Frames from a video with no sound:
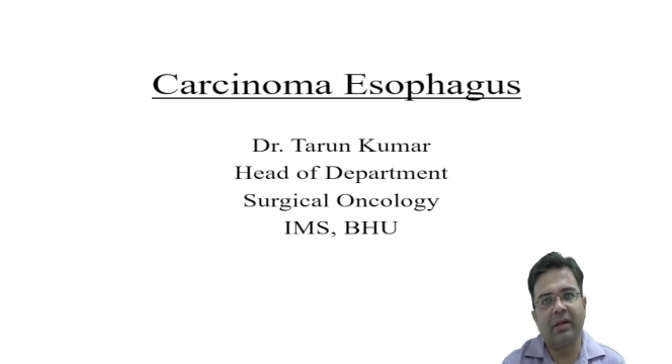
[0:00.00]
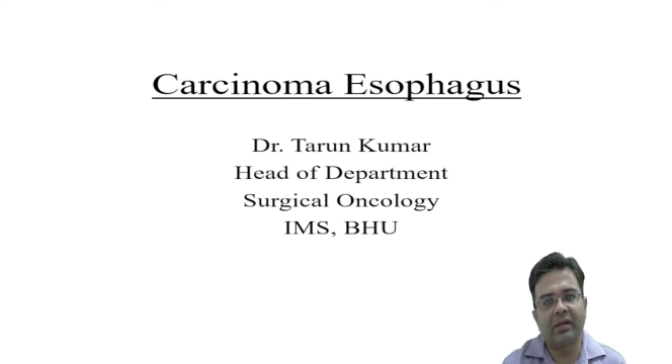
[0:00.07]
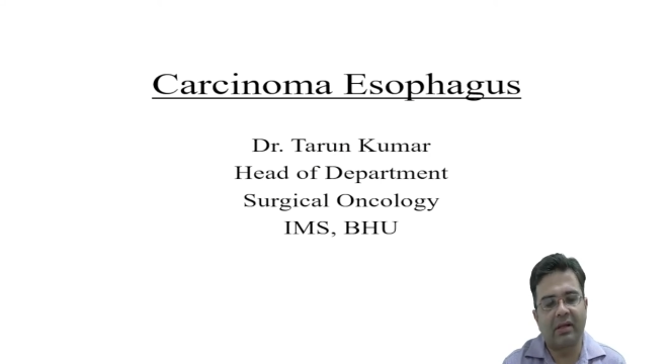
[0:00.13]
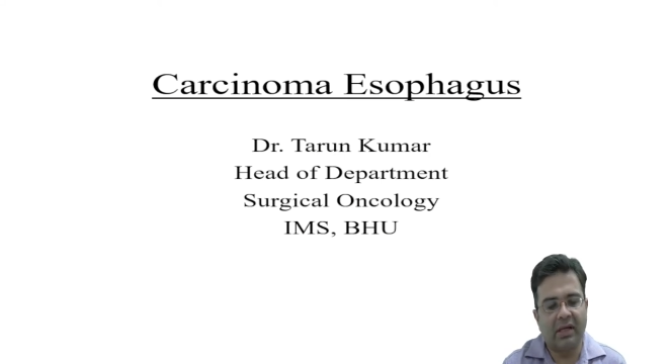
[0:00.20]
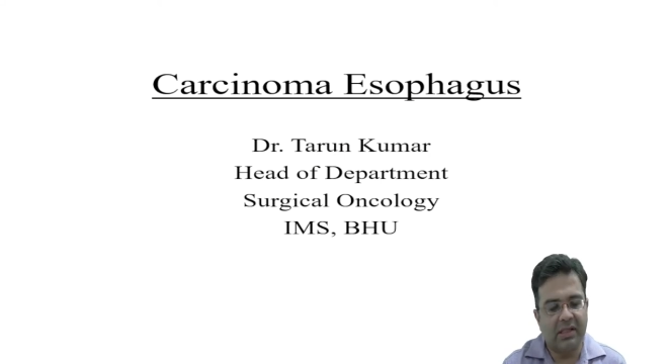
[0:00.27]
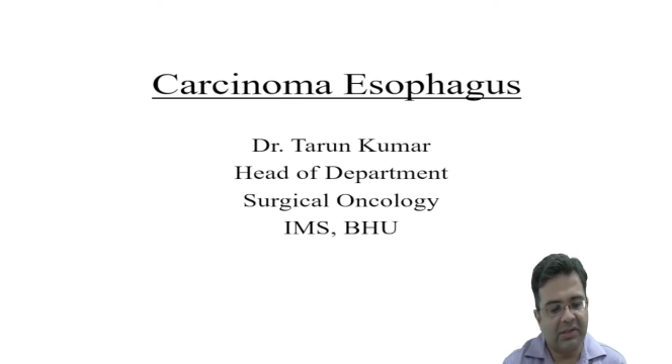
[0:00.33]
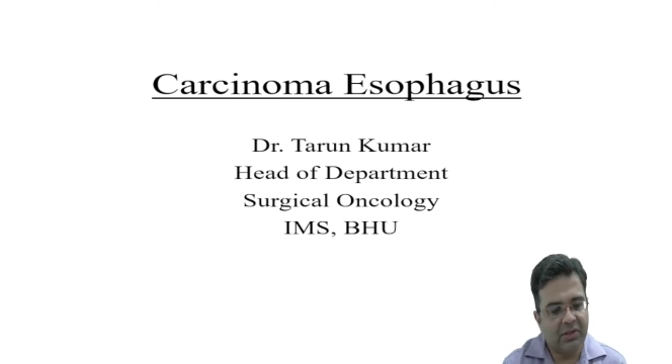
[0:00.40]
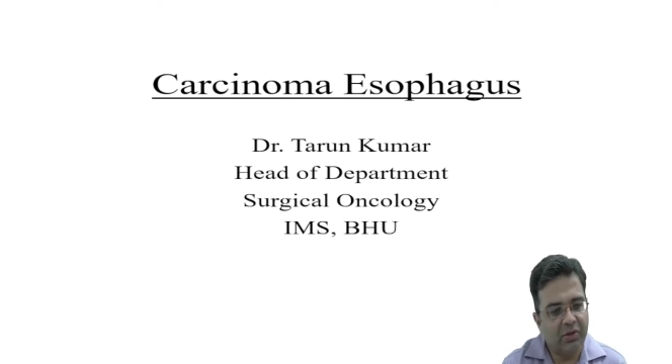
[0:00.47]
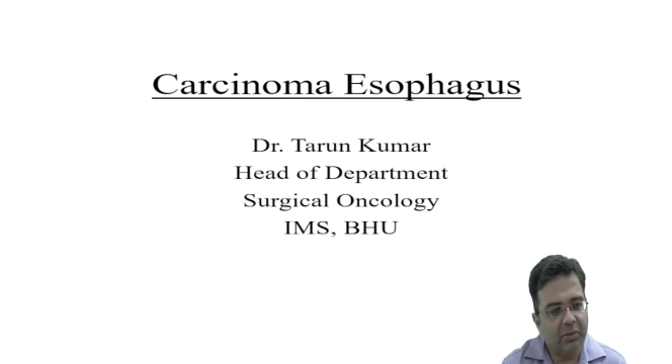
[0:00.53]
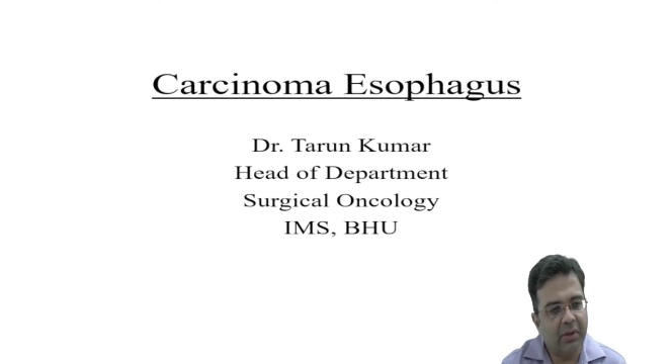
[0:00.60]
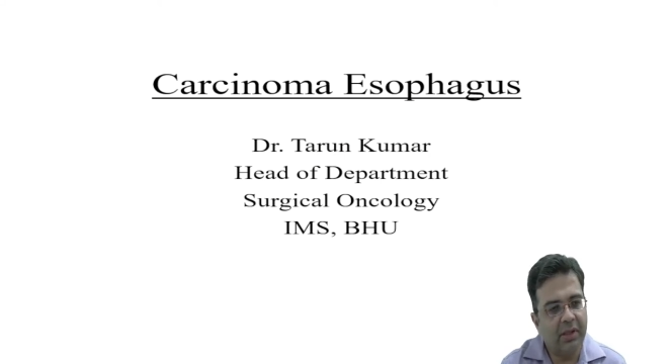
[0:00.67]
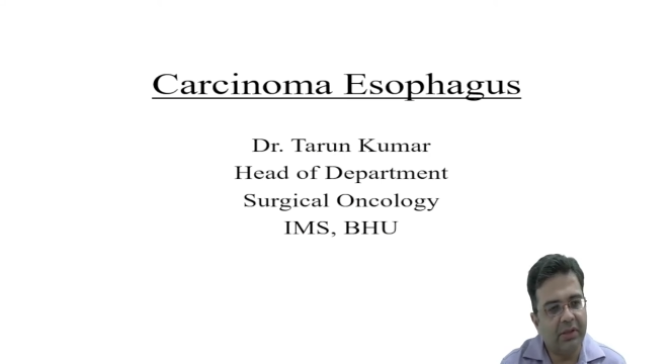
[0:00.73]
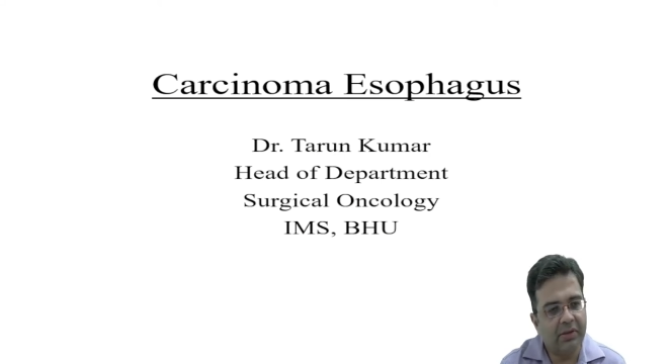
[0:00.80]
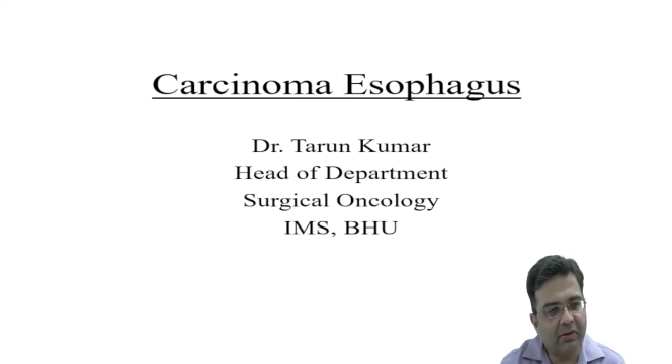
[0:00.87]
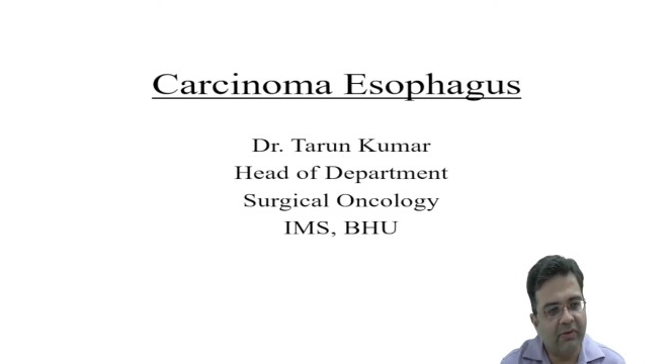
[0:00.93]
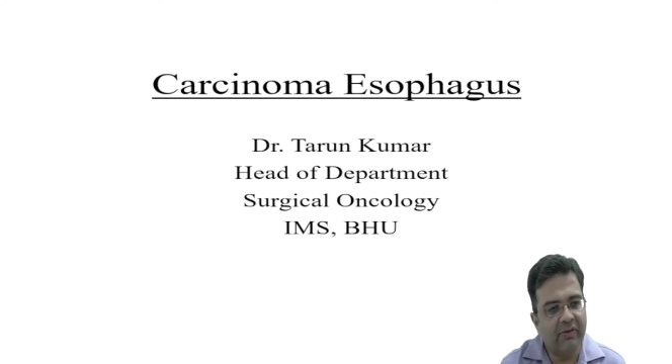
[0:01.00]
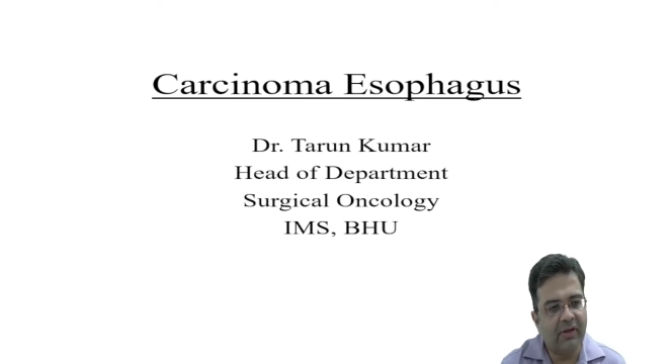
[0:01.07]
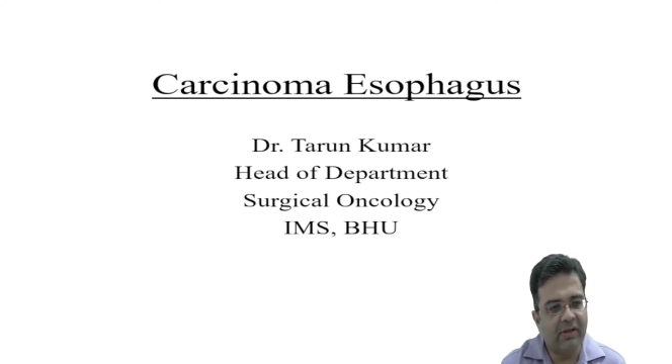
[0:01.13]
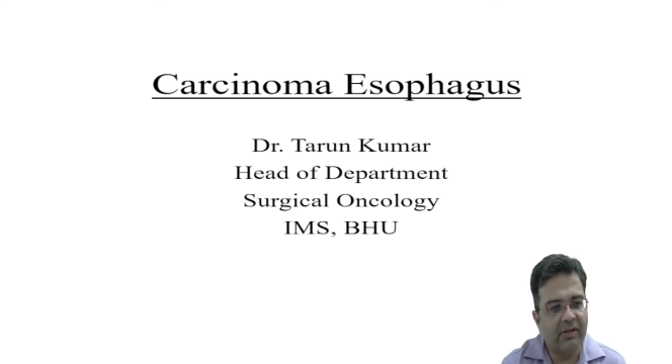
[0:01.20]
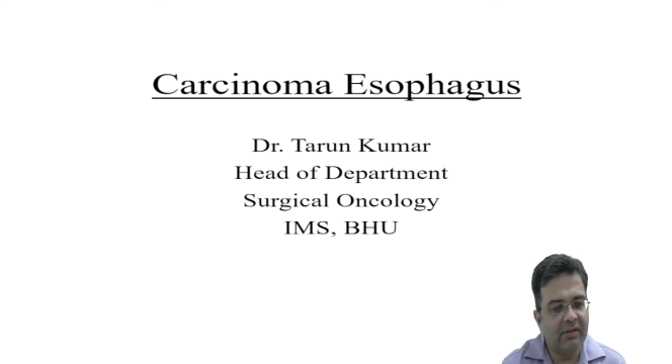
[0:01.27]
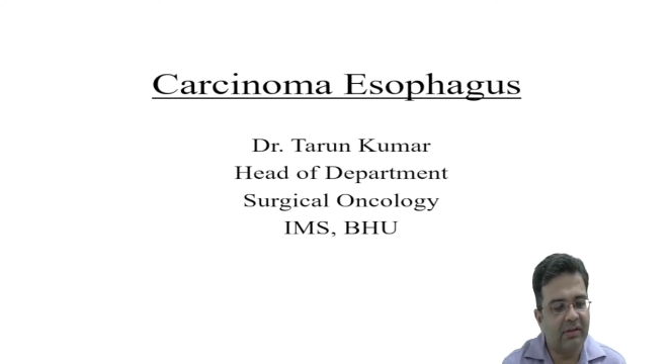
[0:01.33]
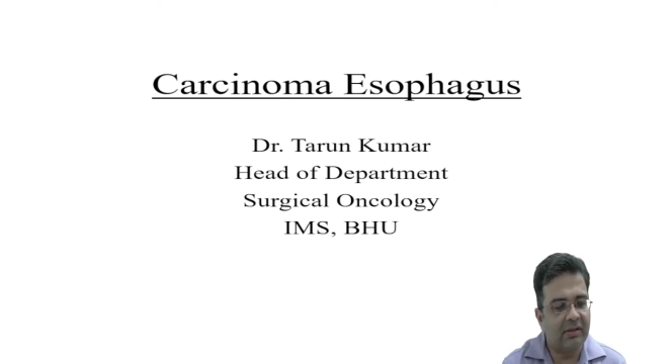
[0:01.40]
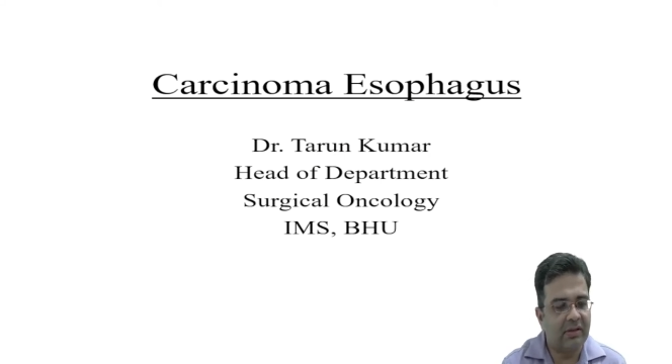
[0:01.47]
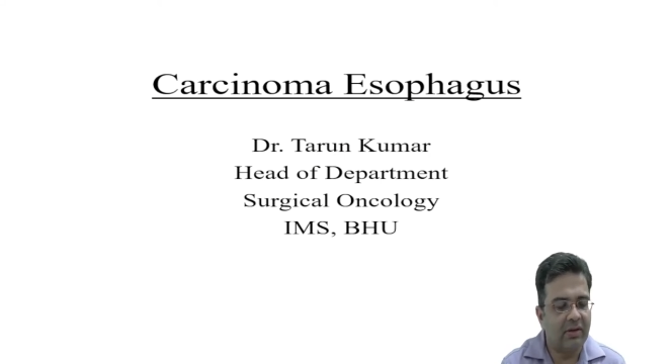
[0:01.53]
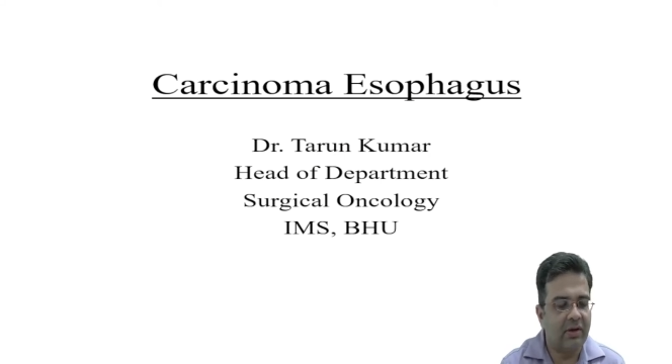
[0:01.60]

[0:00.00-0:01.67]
is carcinoma esophagus